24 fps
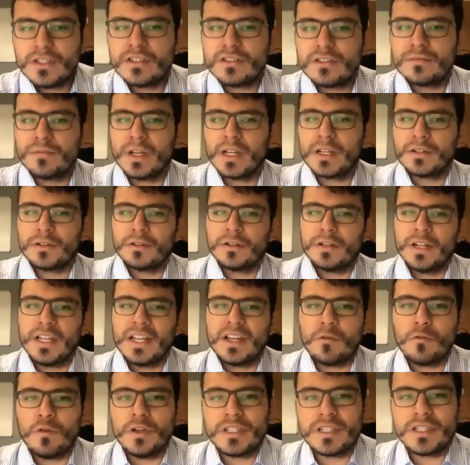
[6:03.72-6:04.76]
spectrum in
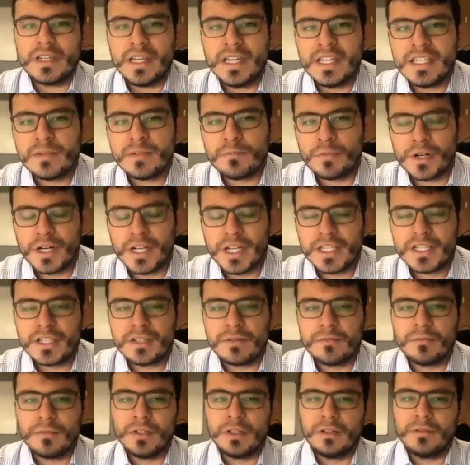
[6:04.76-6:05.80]
which each
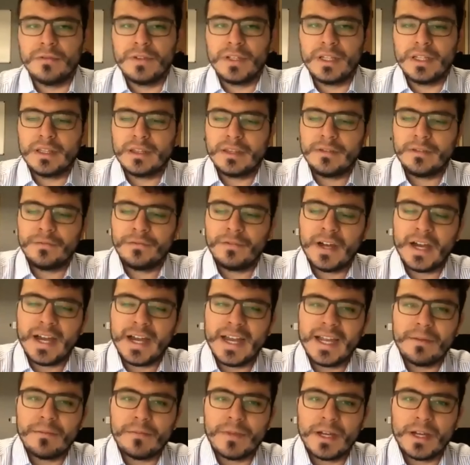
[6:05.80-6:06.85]
bridge will be
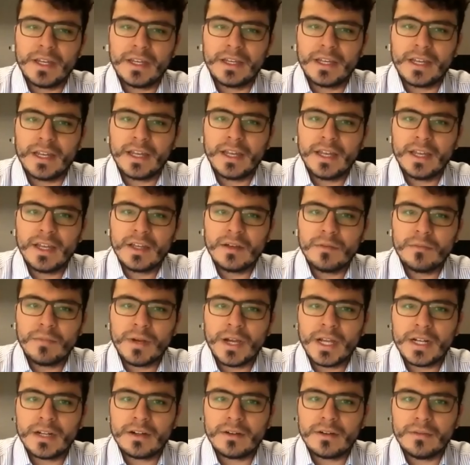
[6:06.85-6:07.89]
defined by a
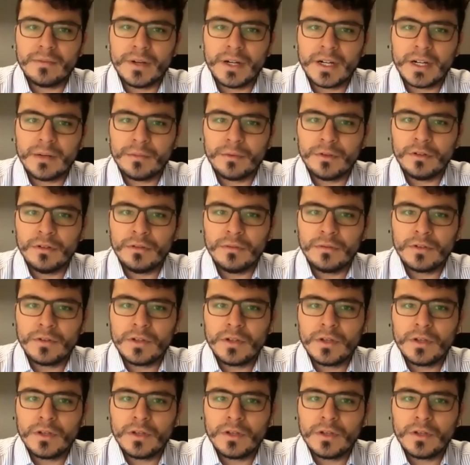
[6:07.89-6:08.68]
binary variable,